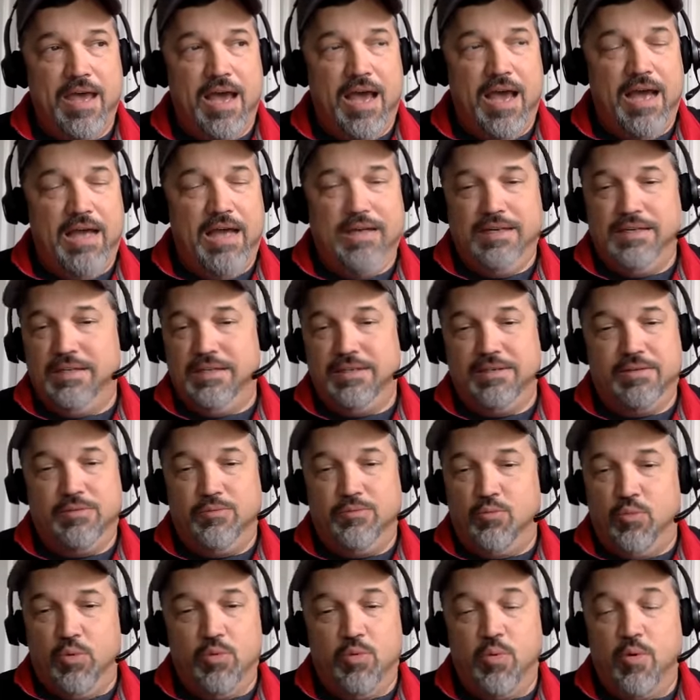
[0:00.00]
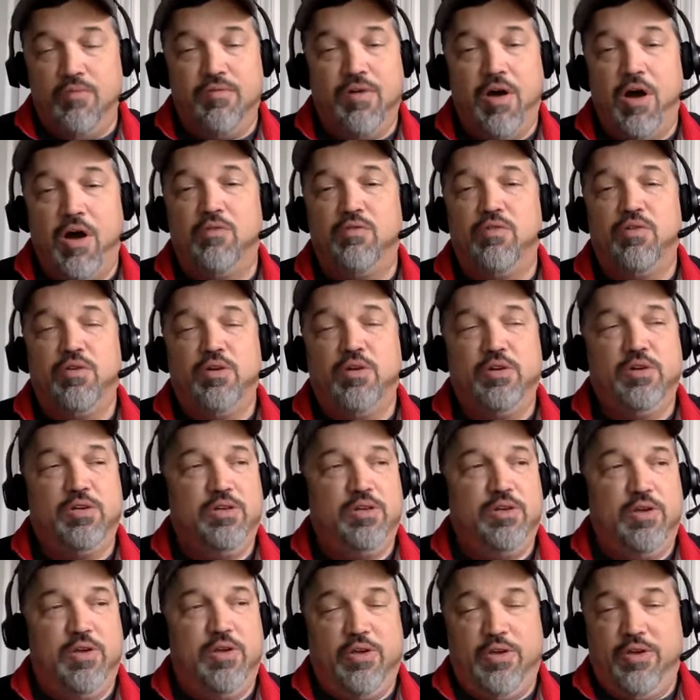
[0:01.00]
I, with revolver,
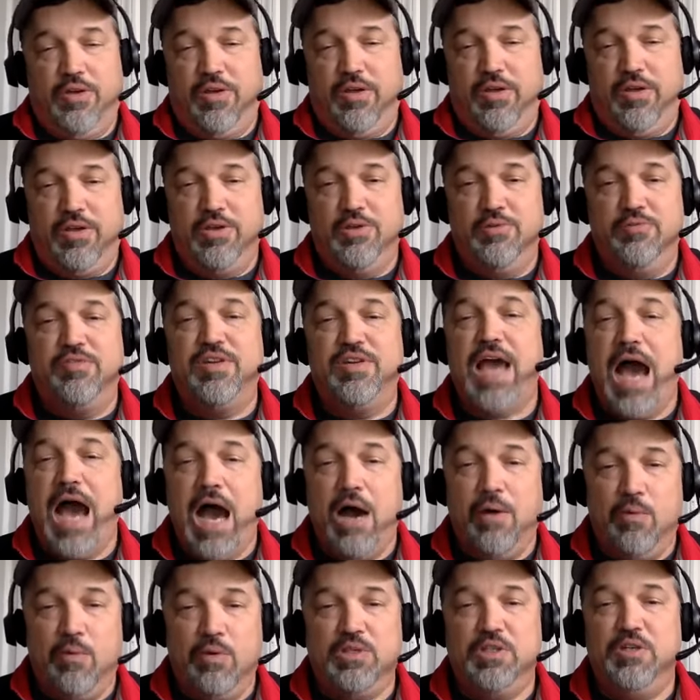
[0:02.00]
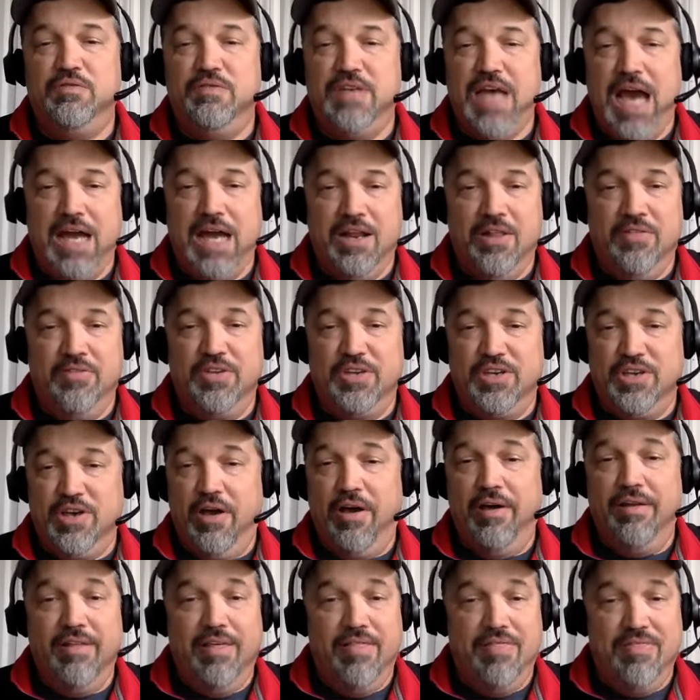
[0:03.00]
you've got what you've got in the
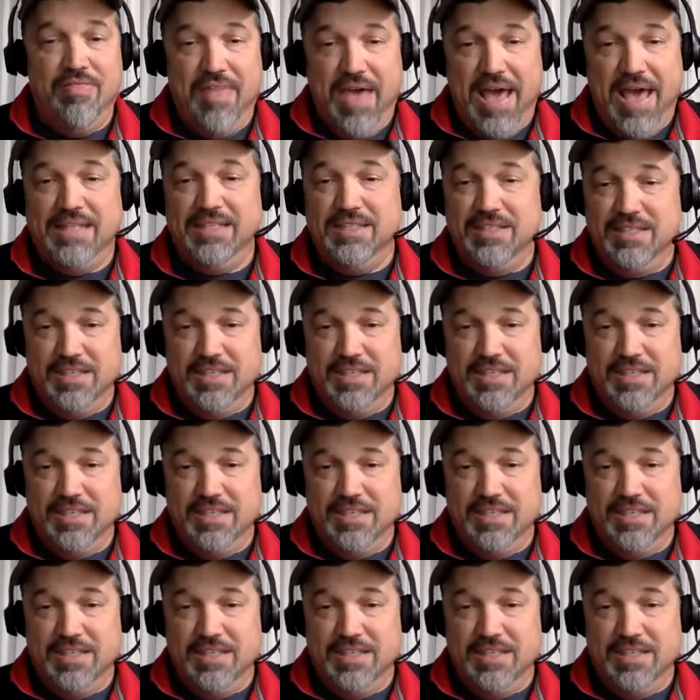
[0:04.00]
gun, and that's